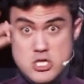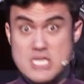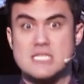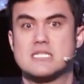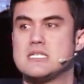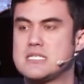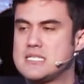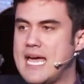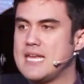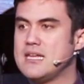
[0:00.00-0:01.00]
Jesus is
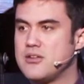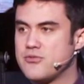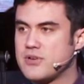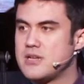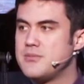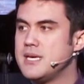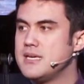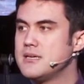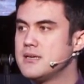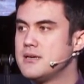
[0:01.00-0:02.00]
standing in front of
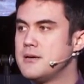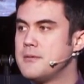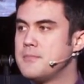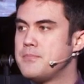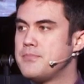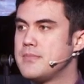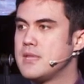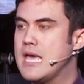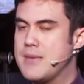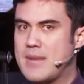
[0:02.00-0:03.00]
me?
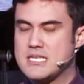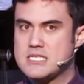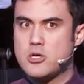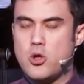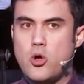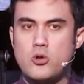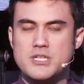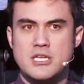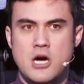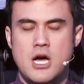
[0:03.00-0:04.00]
Am I still
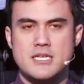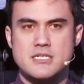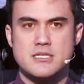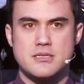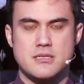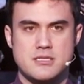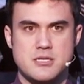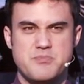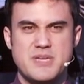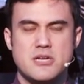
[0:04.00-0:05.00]
holding on to
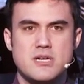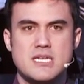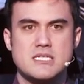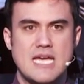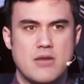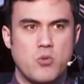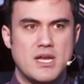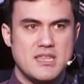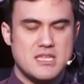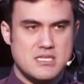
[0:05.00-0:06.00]
bitterness and
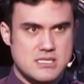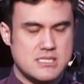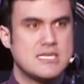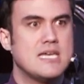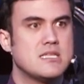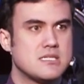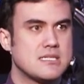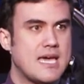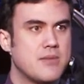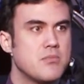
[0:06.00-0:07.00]
wanting things to stay the
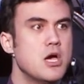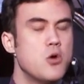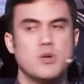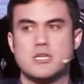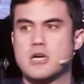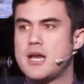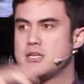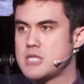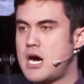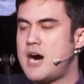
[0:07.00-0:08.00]
same when God
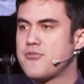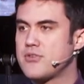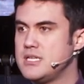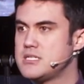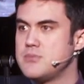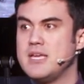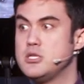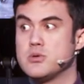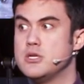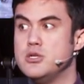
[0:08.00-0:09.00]
is offering to
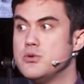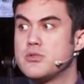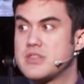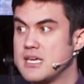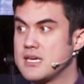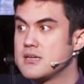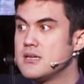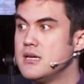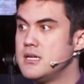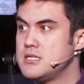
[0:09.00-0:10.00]
do a new thing
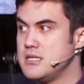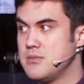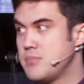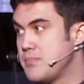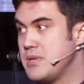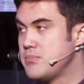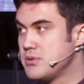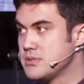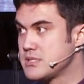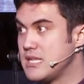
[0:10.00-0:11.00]
to the
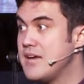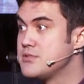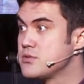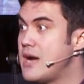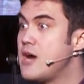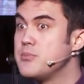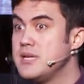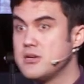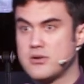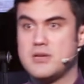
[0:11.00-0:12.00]
people's lives around
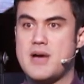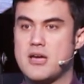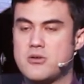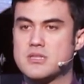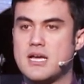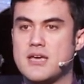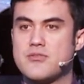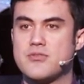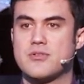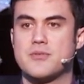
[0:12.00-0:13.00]
me or in my own life?